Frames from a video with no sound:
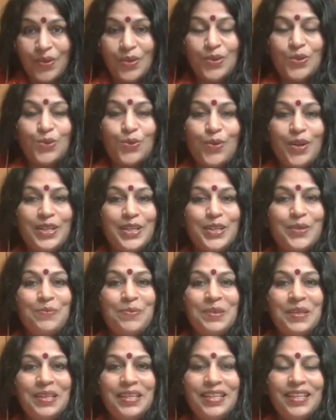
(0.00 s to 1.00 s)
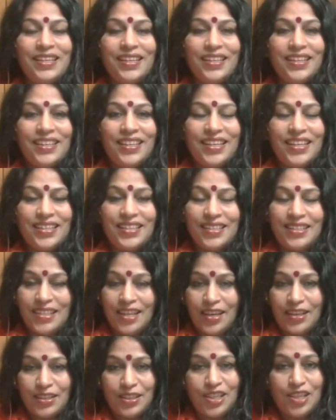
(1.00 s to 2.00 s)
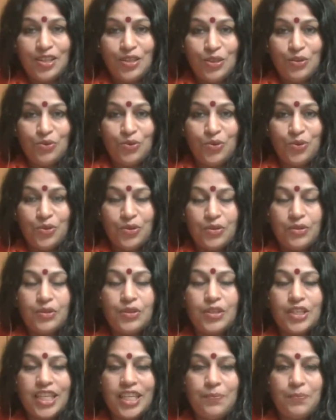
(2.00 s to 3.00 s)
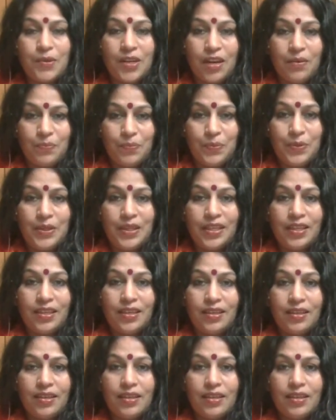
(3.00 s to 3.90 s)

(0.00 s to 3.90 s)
So ultimately, it is asking you to keep company